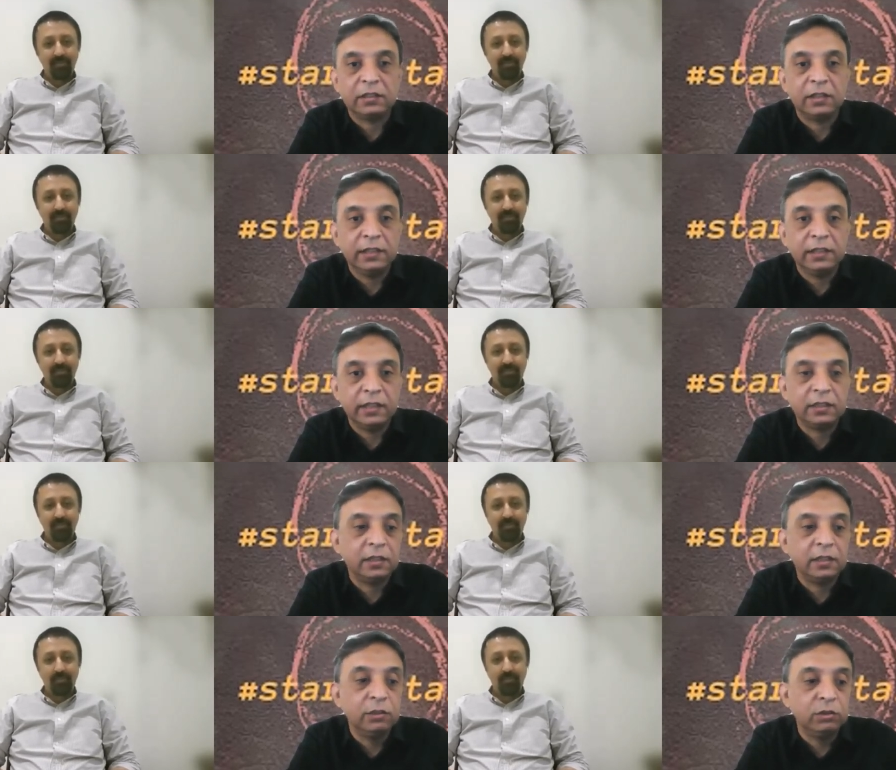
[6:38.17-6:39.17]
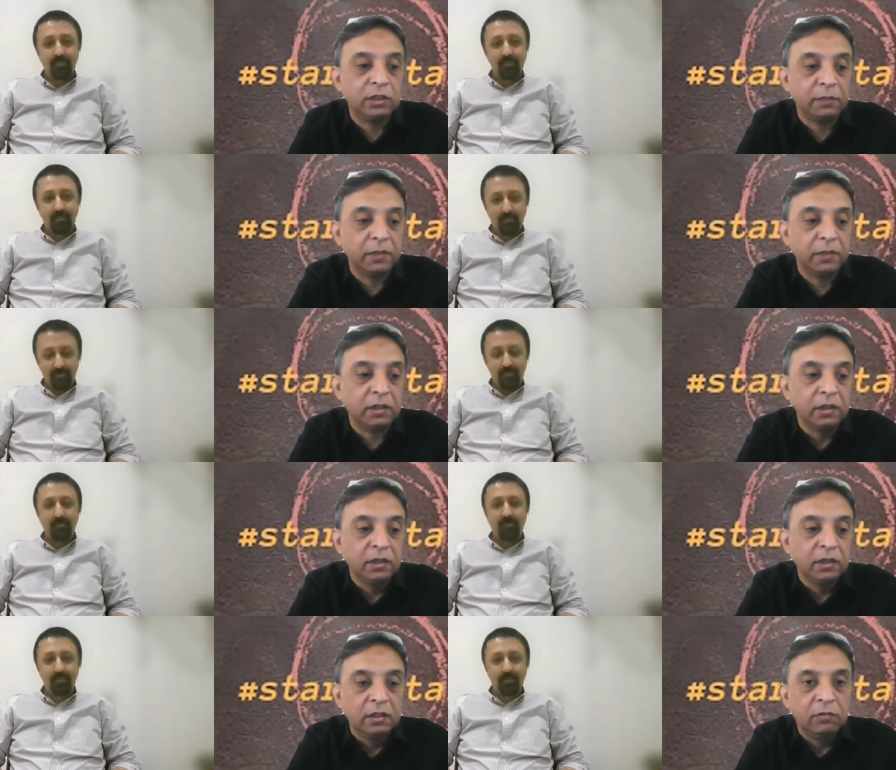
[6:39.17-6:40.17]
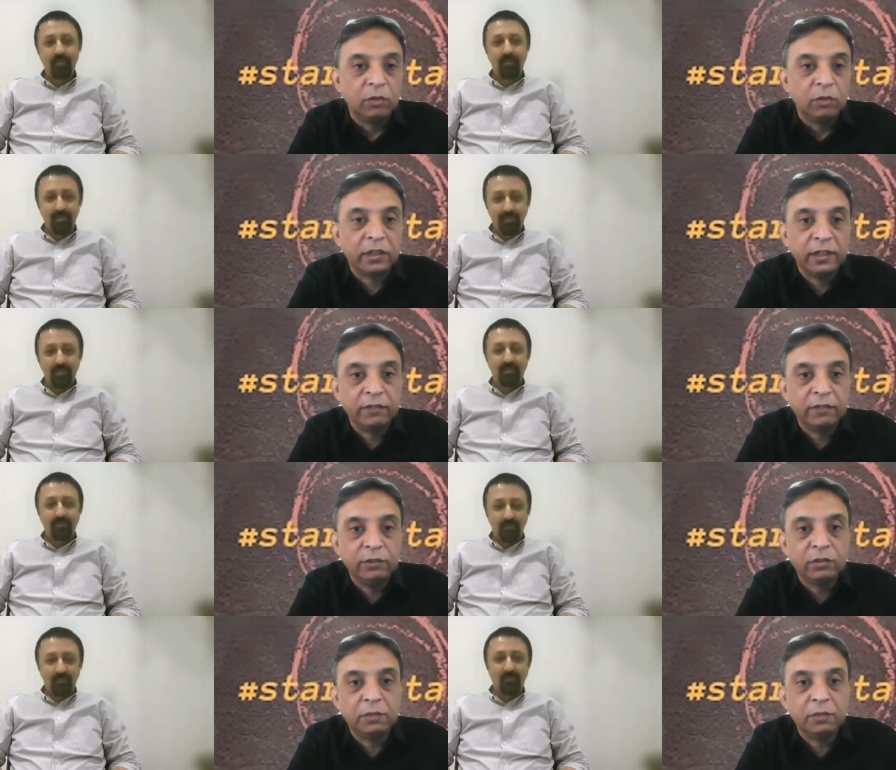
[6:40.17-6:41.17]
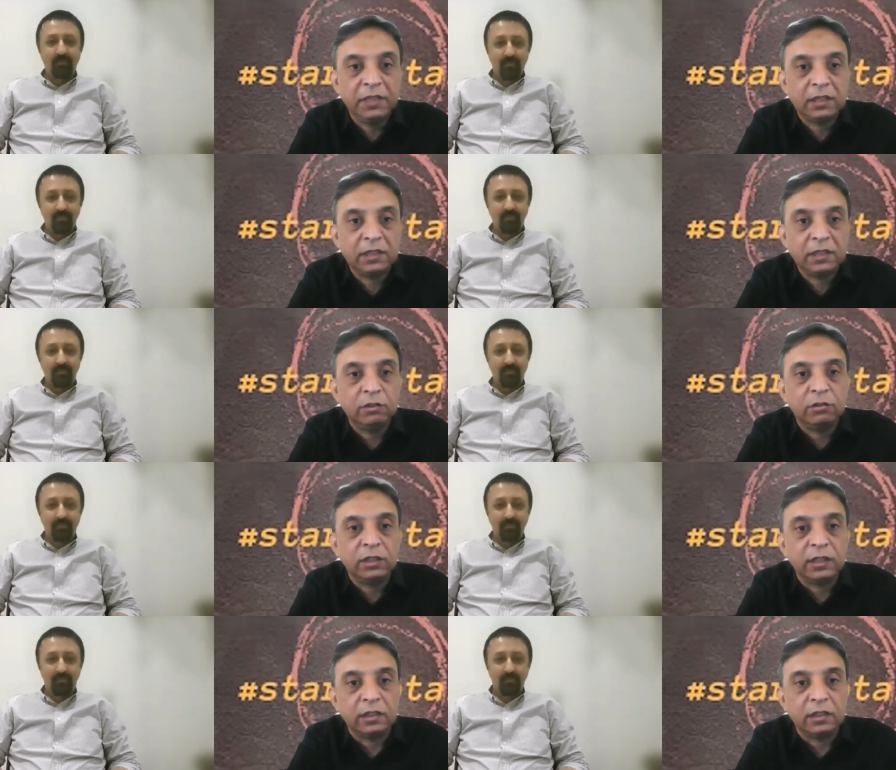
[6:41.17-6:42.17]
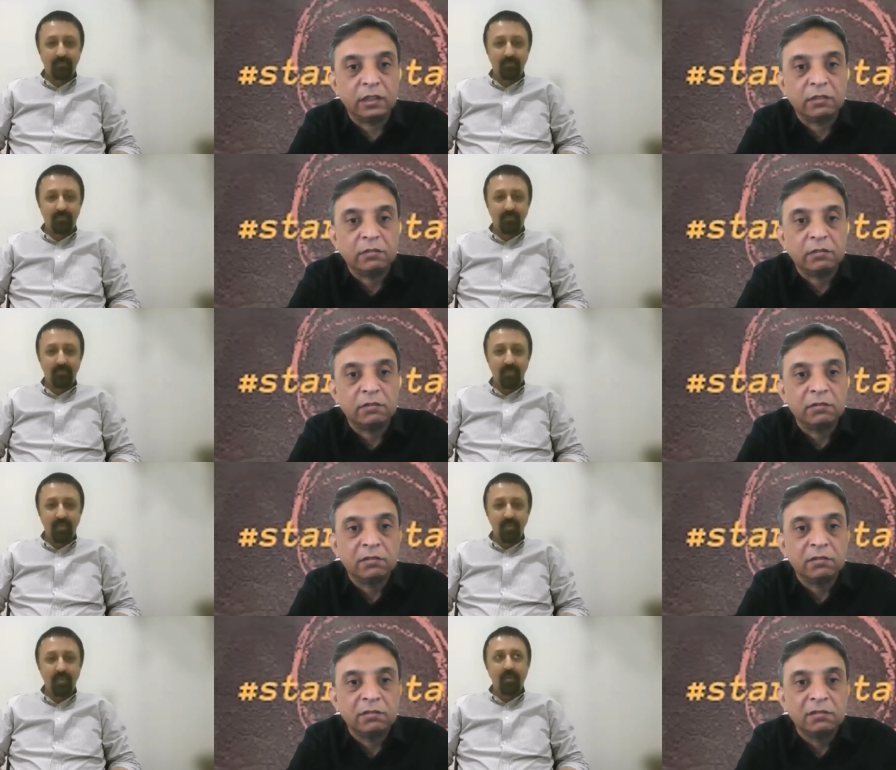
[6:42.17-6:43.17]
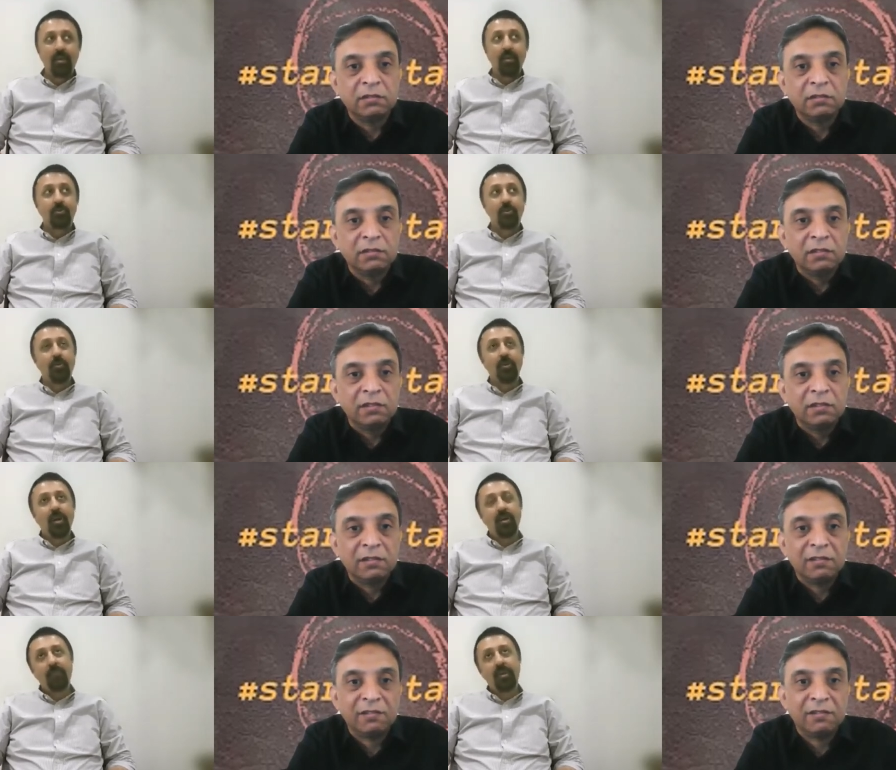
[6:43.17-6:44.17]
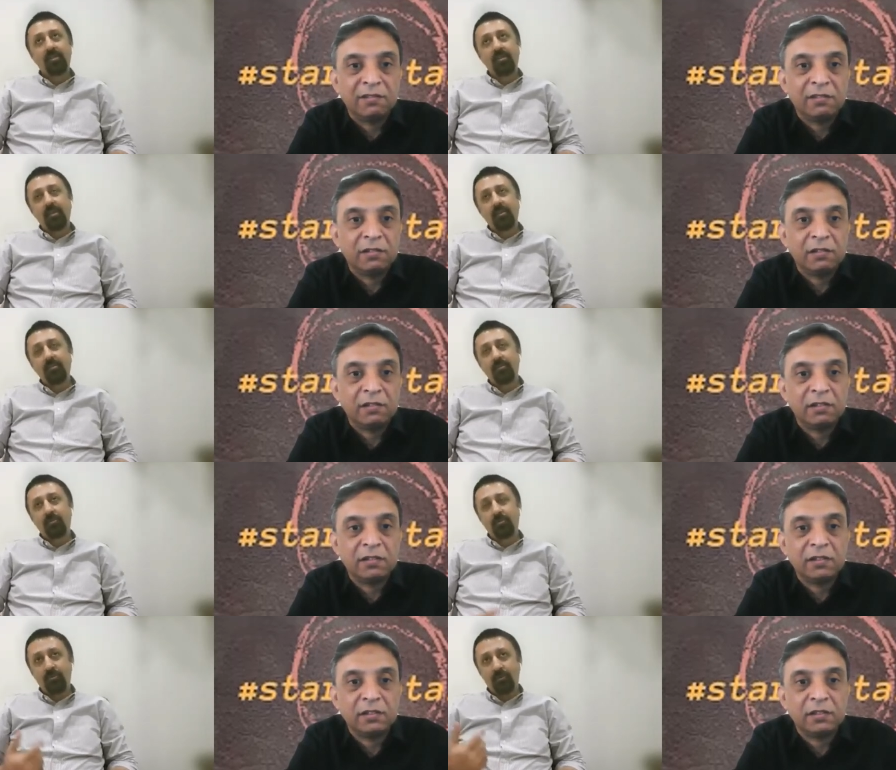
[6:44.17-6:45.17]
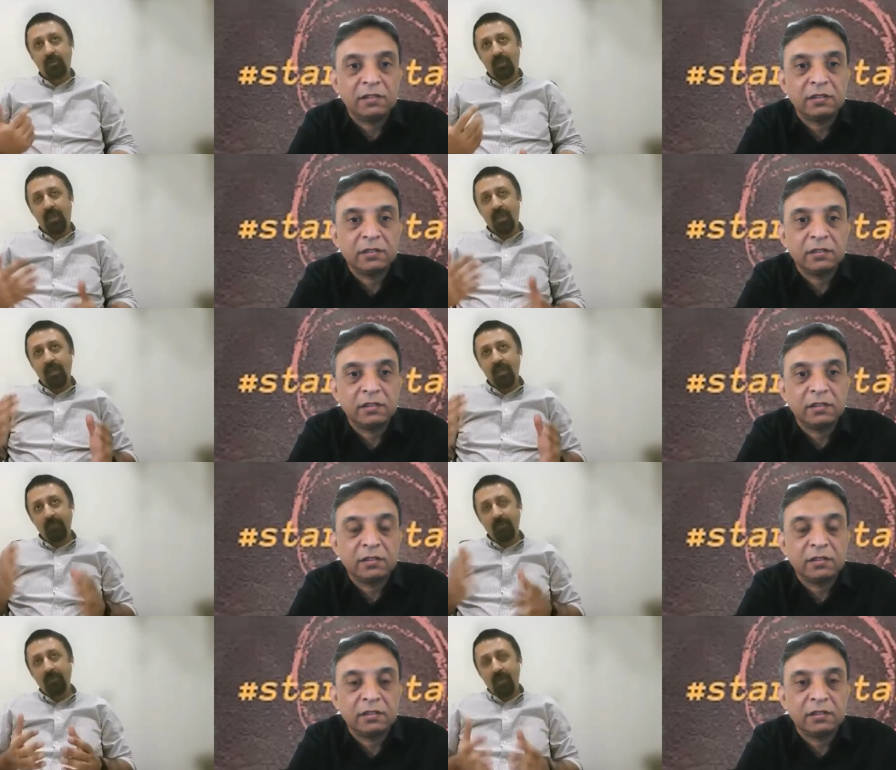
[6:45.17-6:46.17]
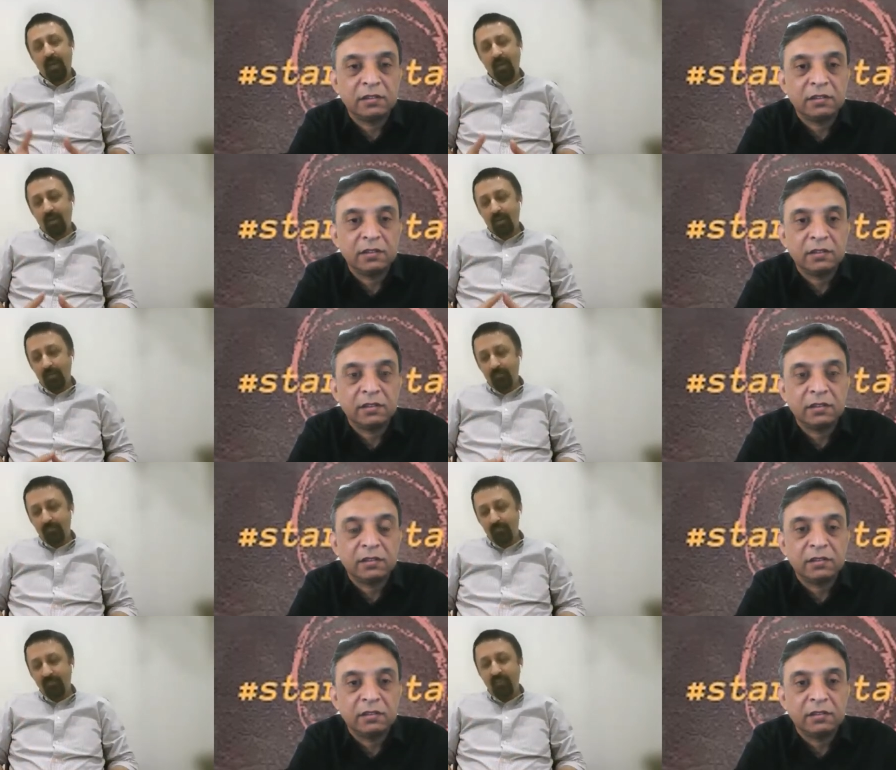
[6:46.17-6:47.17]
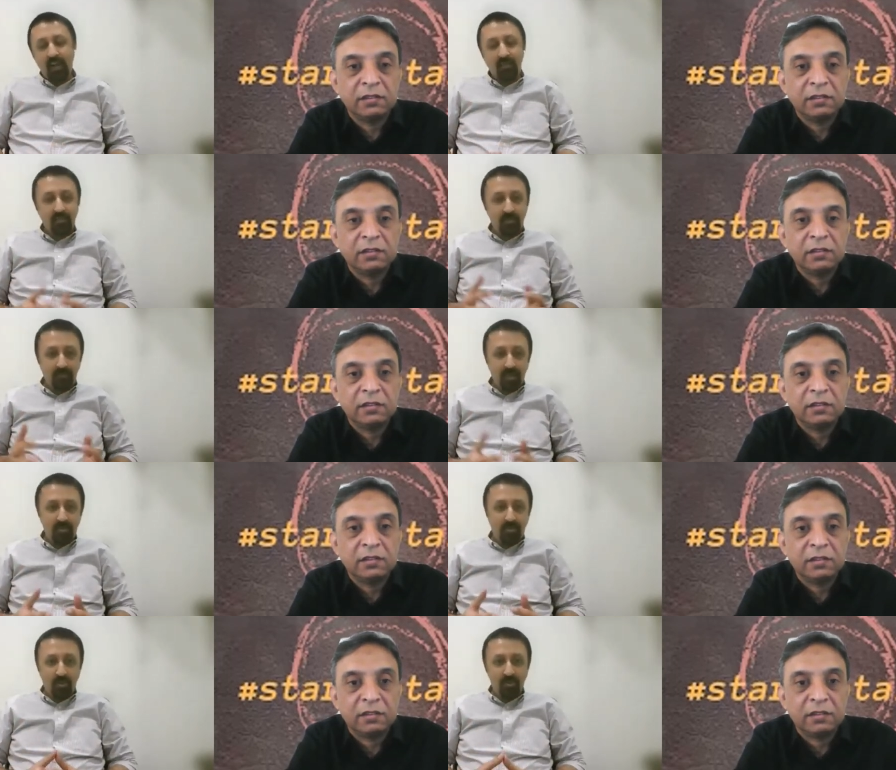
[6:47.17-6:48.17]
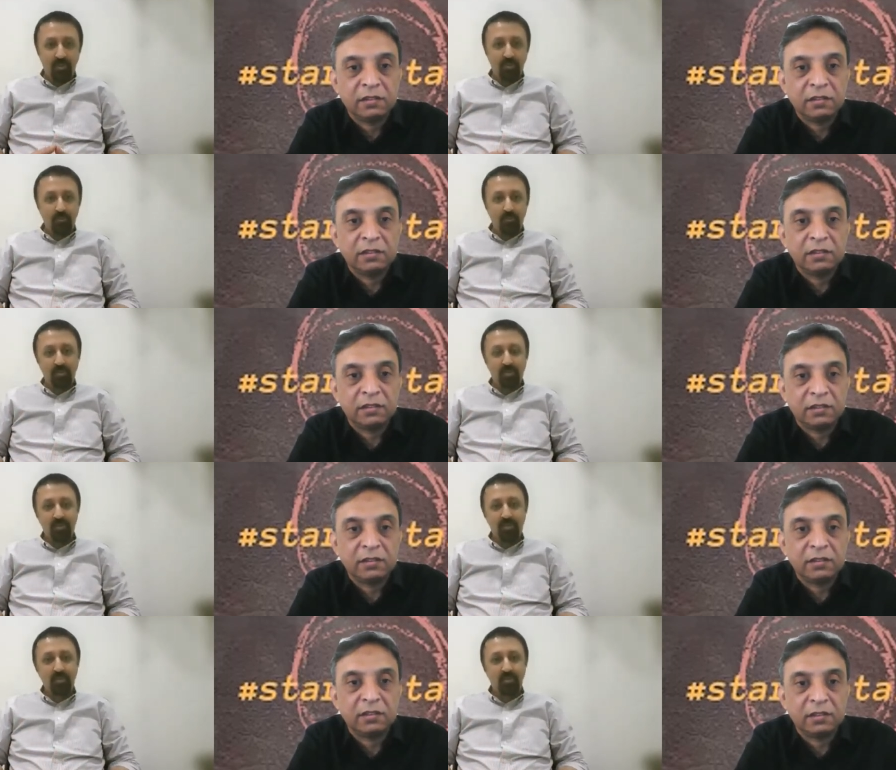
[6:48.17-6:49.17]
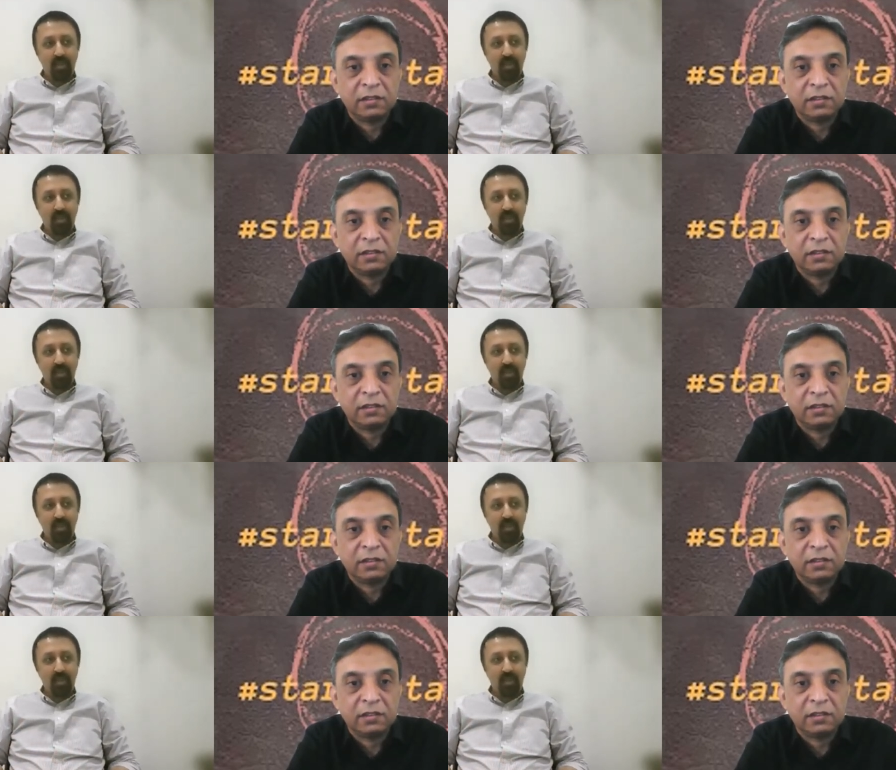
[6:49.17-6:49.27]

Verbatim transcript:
Speaker 1: right? That's a huge number. What kind of user base are you looking at then?
Speaker 2: So so the key factor amongst all these users is